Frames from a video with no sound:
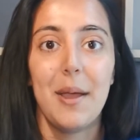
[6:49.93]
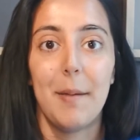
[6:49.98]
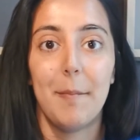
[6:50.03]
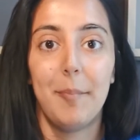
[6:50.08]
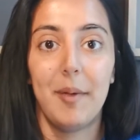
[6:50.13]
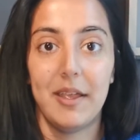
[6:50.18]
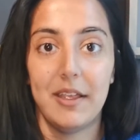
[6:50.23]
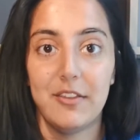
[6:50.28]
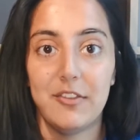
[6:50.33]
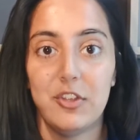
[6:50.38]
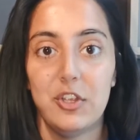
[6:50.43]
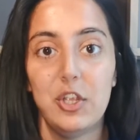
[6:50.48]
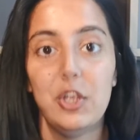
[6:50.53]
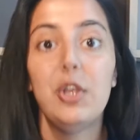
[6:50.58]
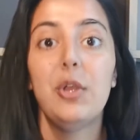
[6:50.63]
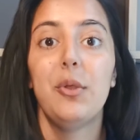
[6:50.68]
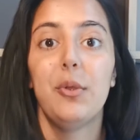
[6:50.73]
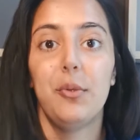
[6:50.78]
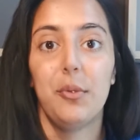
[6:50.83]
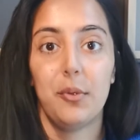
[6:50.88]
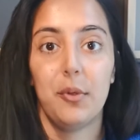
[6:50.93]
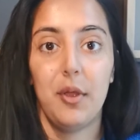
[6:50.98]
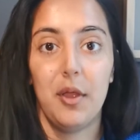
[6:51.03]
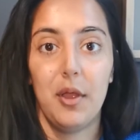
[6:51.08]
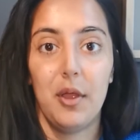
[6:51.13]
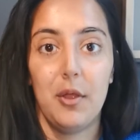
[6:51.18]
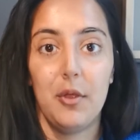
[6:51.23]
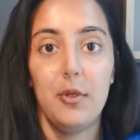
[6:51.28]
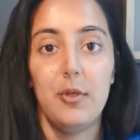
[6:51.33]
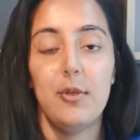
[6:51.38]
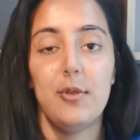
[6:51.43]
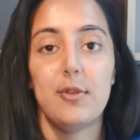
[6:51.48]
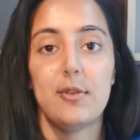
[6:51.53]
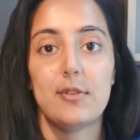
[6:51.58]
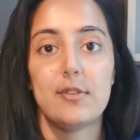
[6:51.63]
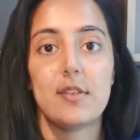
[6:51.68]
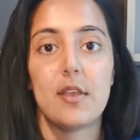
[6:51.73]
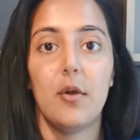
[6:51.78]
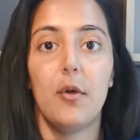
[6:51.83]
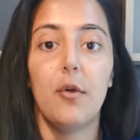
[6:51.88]
but it's you
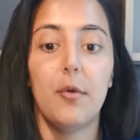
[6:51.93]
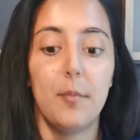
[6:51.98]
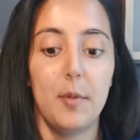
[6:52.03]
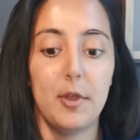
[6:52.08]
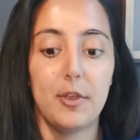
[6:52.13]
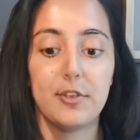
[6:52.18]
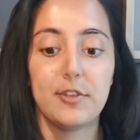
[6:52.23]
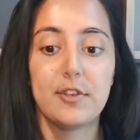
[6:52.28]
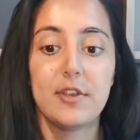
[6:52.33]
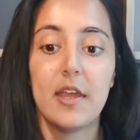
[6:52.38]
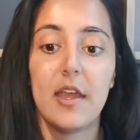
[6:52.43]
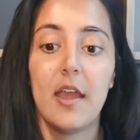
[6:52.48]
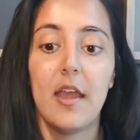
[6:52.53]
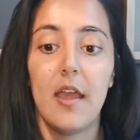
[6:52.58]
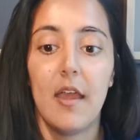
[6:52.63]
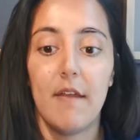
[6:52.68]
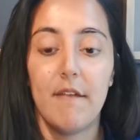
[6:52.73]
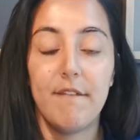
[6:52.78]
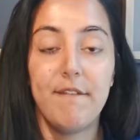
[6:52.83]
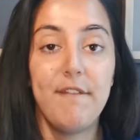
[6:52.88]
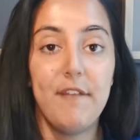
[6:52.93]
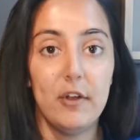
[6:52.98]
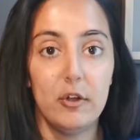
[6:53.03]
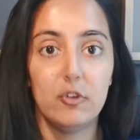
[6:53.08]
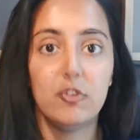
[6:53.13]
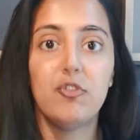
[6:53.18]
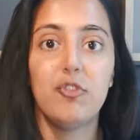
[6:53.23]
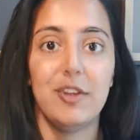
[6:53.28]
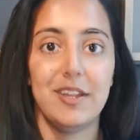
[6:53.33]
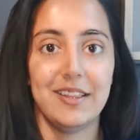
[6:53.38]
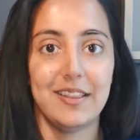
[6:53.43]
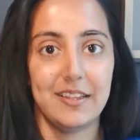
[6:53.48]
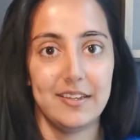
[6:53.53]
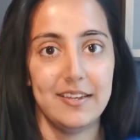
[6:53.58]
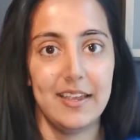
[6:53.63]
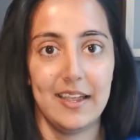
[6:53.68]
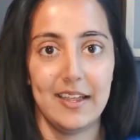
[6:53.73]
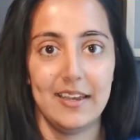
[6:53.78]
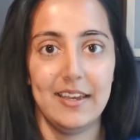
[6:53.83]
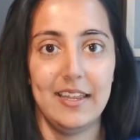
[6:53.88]
who's almost filtering the
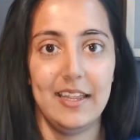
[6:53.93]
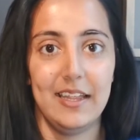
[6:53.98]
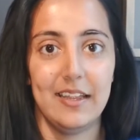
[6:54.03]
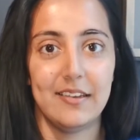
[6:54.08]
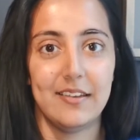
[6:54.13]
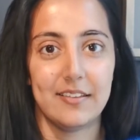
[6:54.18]
technique.